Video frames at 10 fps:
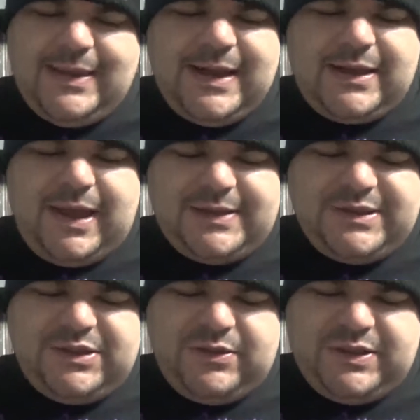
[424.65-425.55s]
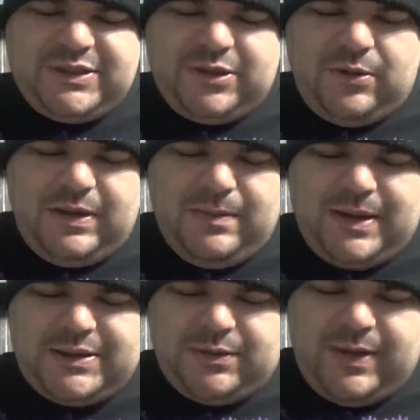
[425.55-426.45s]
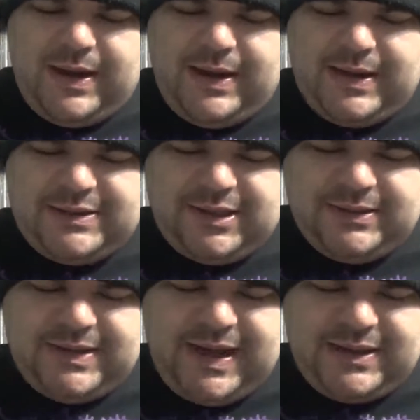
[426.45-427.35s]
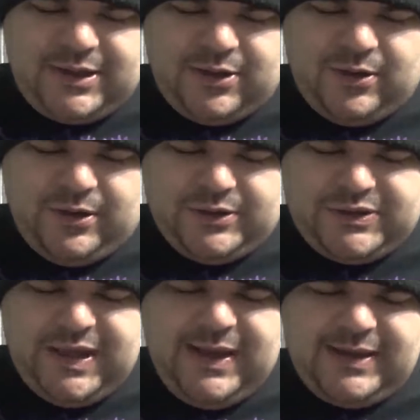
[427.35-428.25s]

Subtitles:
that it causes you to slowly melt away until death occurs.